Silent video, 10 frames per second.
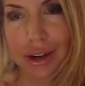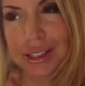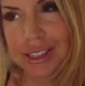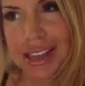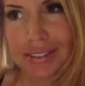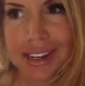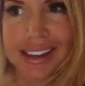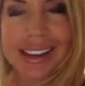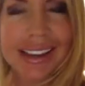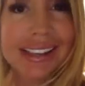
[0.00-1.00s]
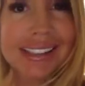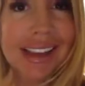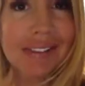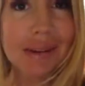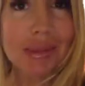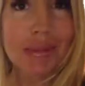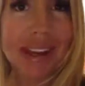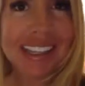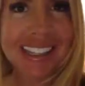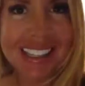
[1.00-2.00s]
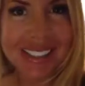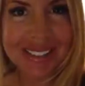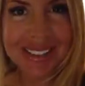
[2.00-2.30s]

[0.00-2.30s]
I just have to save up the money to do